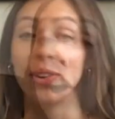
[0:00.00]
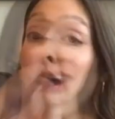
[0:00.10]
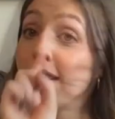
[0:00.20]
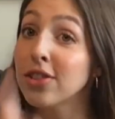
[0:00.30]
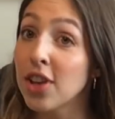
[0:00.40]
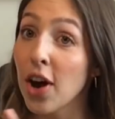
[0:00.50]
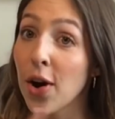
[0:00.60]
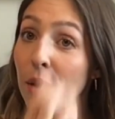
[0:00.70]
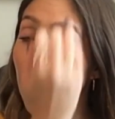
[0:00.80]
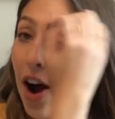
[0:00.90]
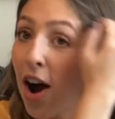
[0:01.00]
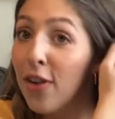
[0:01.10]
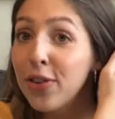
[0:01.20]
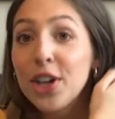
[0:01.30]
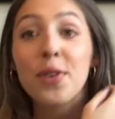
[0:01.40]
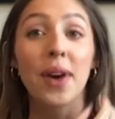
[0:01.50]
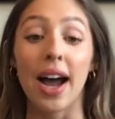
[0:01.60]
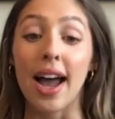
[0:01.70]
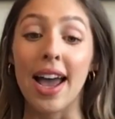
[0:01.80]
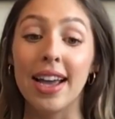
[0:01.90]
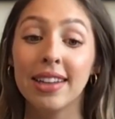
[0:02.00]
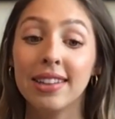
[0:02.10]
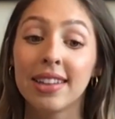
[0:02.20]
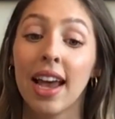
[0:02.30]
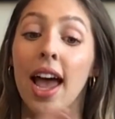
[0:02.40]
Also offering you guys